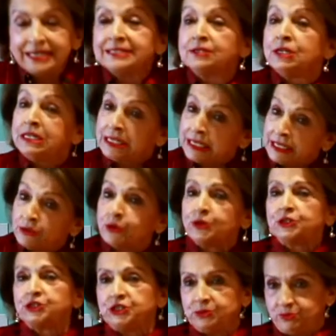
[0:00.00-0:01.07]
is a
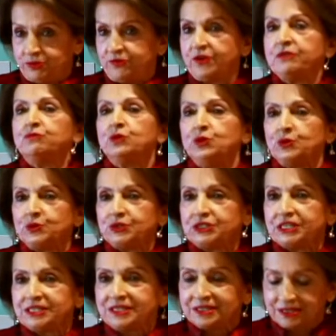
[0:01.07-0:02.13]
leadership
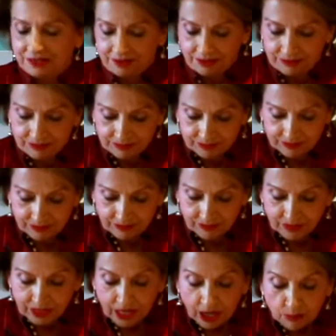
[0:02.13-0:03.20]
revolution,
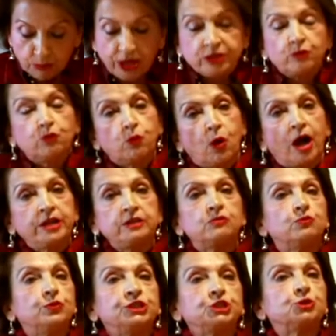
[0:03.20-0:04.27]
but
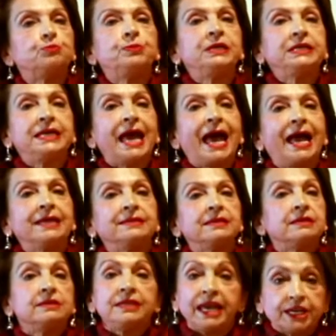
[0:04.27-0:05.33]
one which
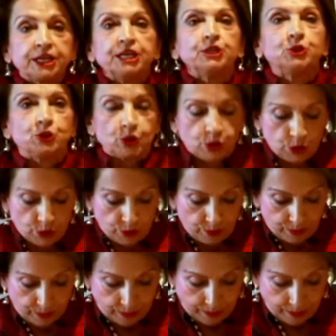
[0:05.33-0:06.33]
began decades ago